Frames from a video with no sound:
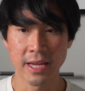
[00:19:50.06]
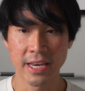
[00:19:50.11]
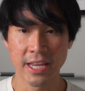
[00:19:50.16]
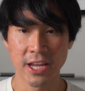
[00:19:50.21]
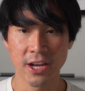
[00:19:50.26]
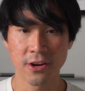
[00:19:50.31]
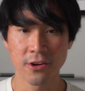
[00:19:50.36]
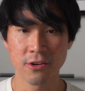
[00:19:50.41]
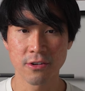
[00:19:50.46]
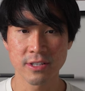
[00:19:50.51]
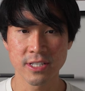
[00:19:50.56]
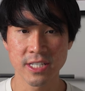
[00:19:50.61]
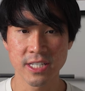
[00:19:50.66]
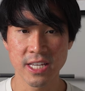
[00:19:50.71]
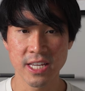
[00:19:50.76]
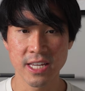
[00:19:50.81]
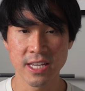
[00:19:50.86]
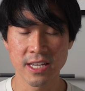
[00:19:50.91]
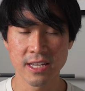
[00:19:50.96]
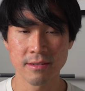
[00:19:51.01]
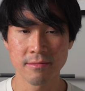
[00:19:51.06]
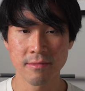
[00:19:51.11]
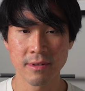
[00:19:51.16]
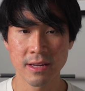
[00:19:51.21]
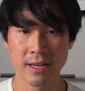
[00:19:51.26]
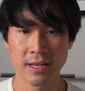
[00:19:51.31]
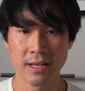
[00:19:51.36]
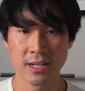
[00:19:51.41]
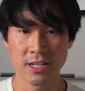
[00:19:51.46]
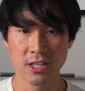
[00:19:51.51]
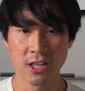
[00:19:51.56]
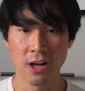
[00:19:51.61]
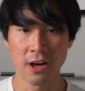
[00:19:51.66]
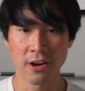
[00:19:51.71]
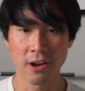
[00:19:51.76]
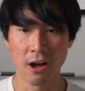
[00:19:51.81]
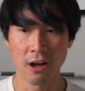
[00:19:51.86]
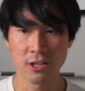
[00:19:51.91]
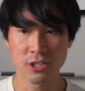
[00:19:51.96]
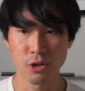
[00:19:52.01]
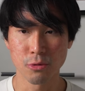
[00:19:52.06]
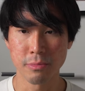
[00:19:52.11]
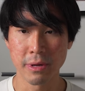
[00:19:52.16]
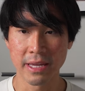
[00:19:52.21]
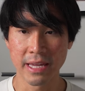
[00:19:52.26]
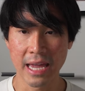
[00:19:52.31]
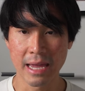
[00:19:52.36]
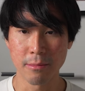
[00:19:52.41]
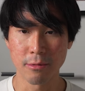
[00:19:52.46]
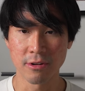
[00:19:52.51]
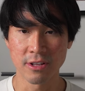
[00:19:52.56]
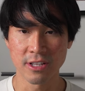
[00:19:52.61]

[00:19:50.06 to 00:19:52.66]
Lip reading: here you'll see Claude also being able